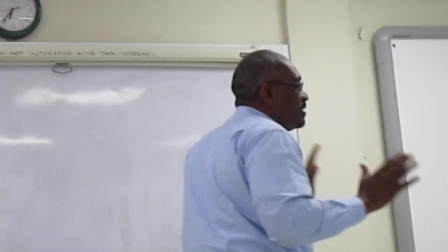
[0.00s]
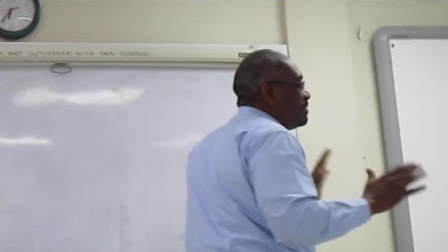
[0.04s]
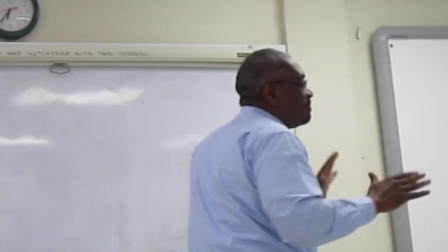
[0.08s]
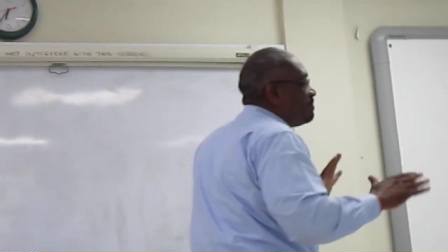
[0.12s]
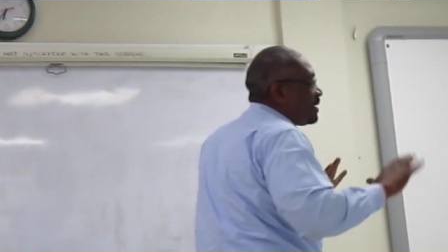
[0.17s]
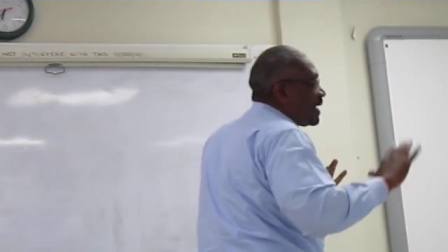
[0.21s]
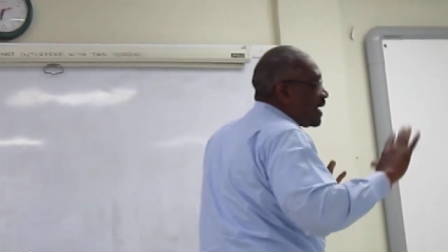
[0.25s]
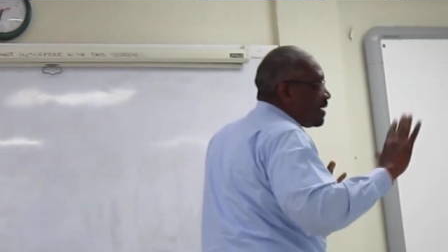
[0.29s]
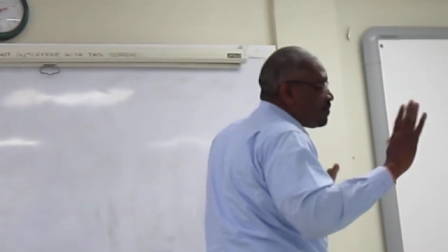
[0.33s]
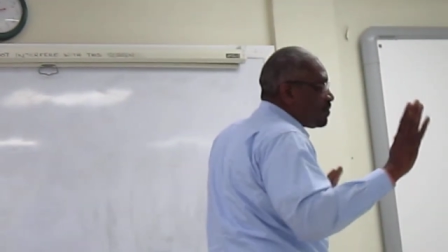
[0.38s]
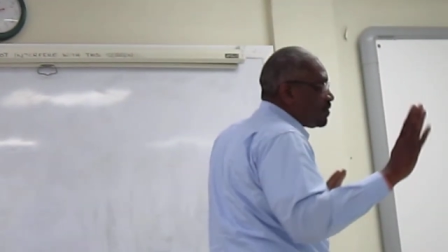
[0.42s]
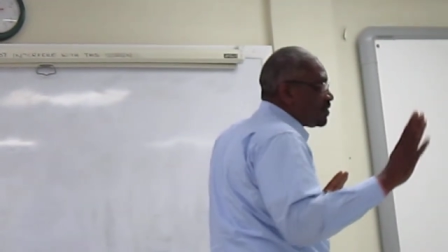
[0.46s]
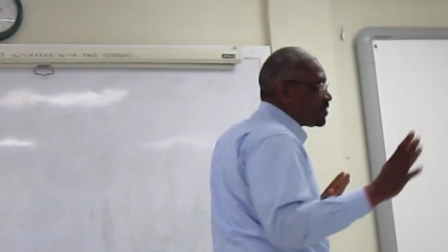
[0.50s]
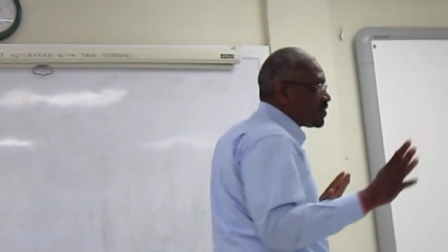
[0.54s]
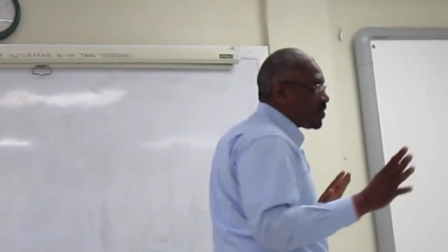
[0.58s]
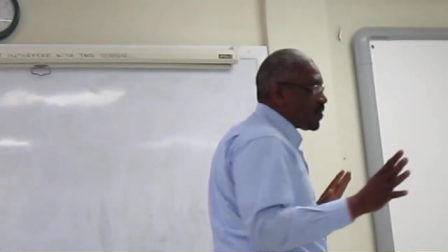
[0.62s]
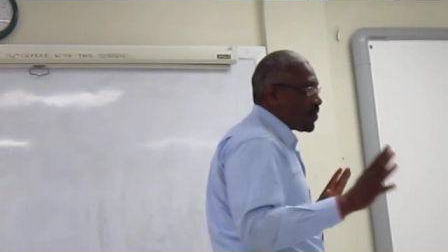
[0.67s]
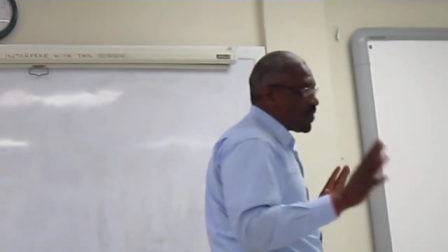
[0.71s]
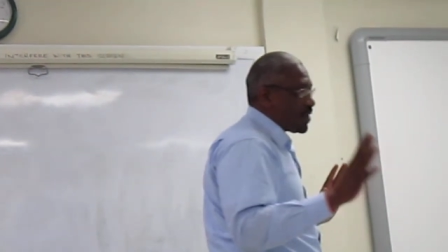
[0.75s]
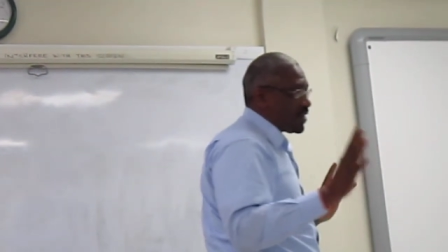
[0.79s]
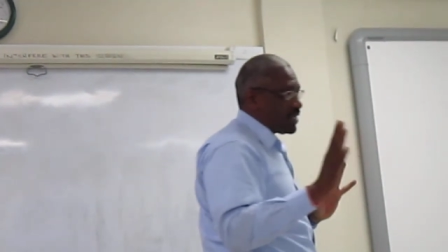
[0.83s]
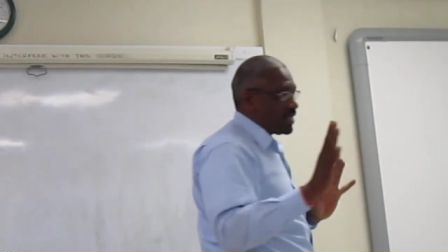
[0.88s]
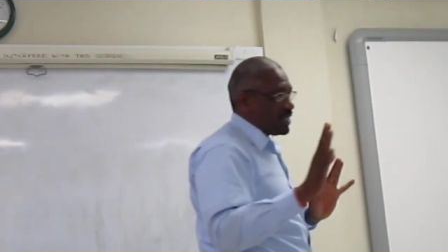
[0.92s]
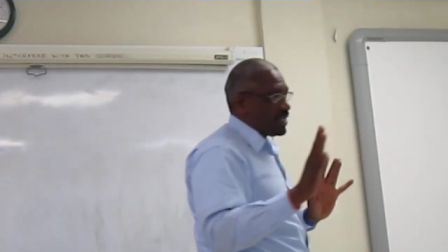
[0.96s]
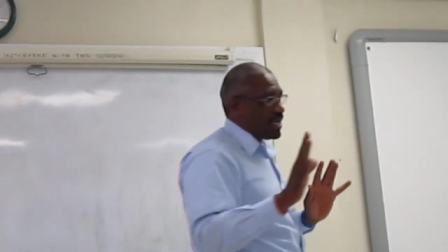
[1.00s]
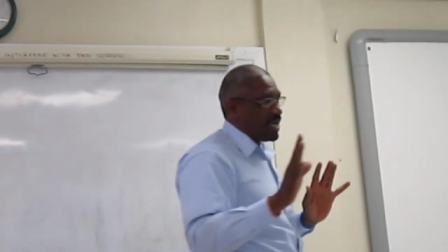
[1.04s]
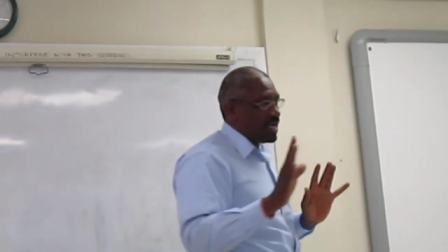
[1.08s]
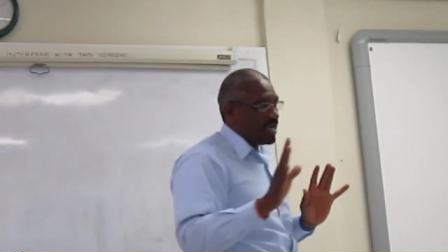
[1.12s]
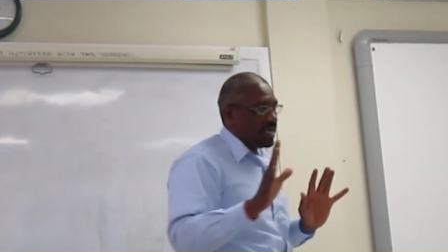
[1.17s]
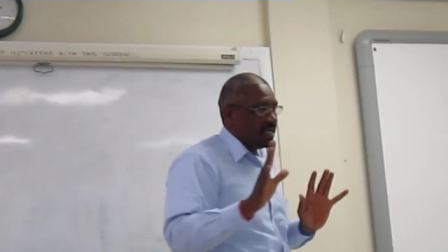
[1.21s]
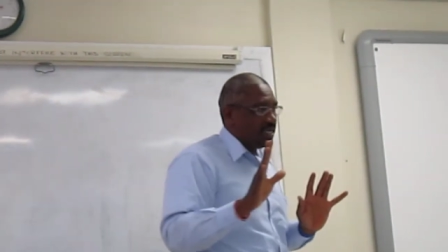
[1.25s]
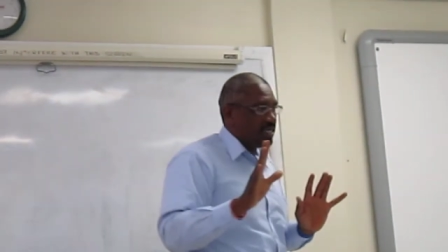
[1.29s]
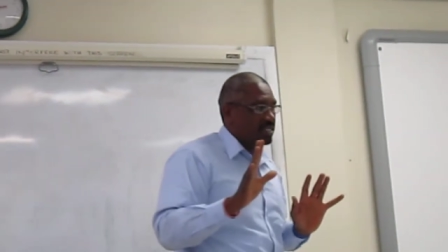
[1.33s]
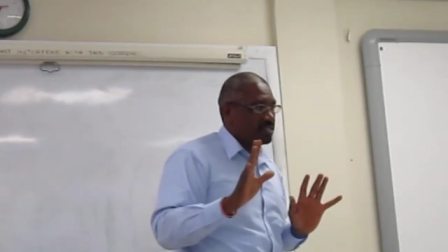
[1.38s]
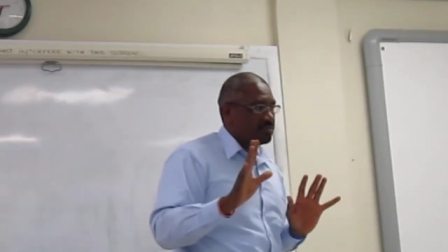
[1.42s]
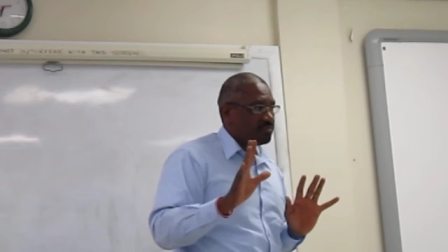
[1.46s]
But I won't go into that
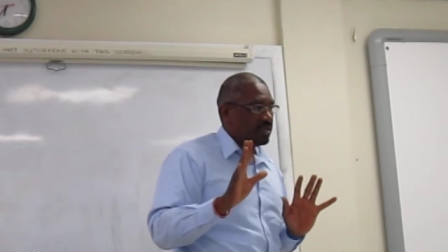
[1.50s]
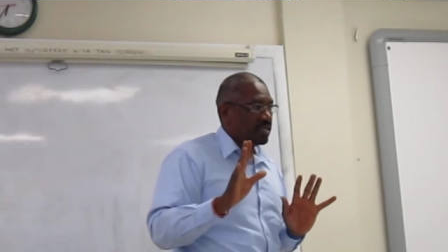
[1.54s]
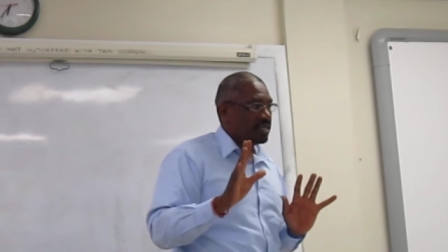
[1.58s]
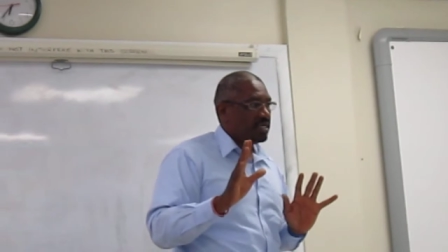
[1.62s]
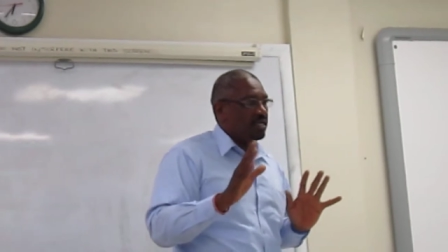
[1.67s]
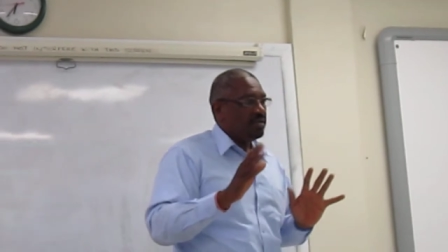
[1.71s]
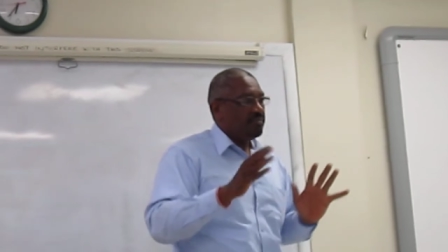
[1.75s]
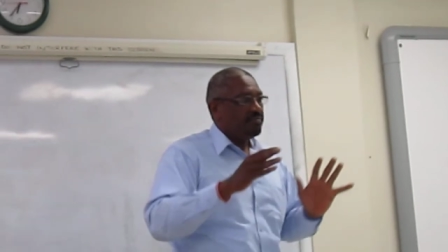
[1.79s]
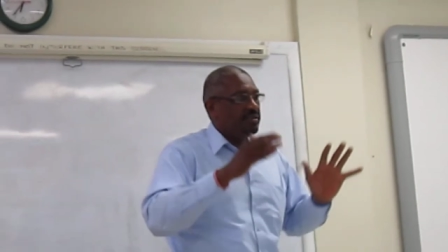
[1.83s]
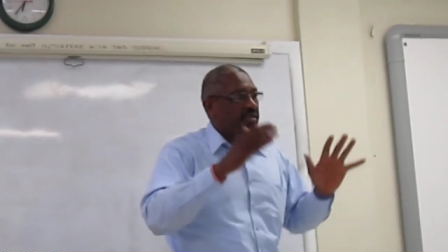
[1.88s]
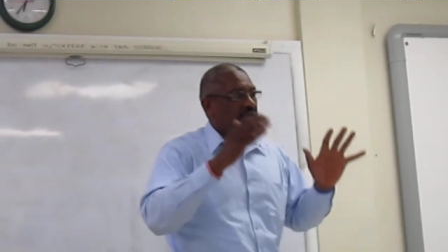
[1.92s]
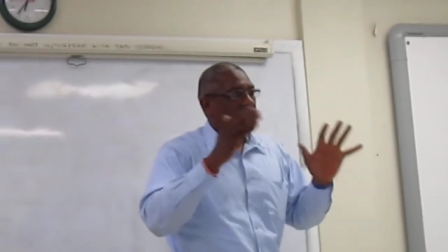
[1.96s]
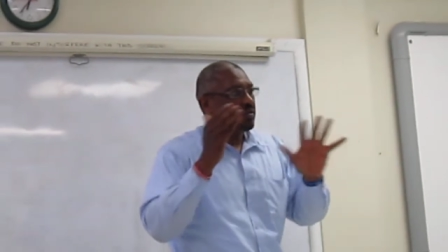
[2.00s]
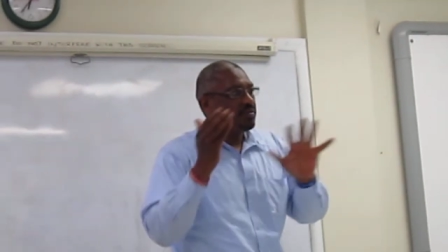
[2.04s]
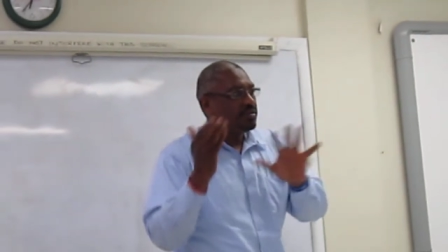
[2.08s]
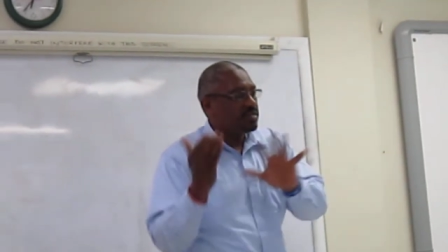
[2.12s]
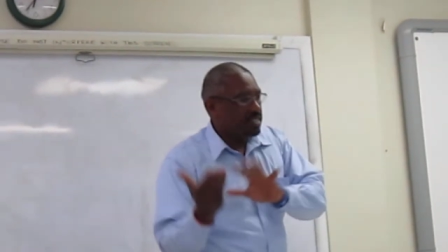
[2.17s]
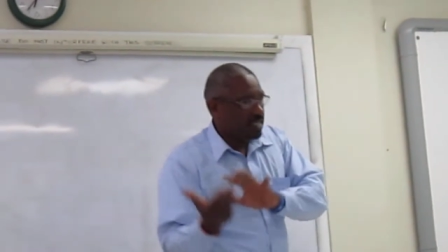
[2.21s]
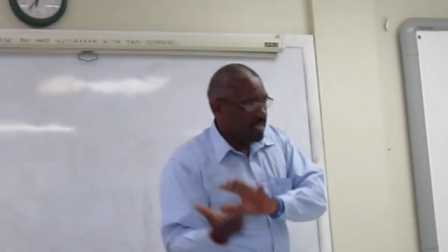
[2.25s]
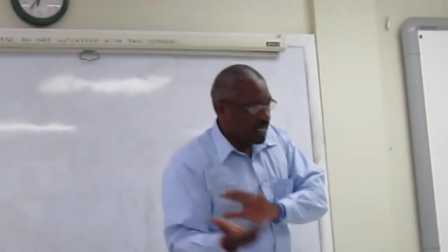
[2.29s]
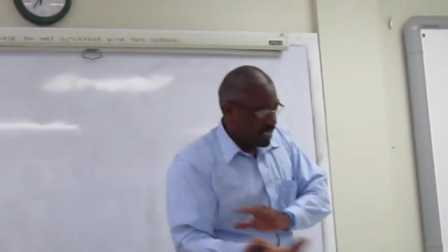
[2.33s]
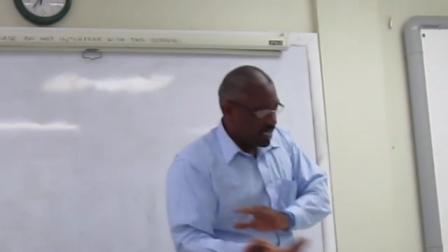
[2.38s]
at this But that was an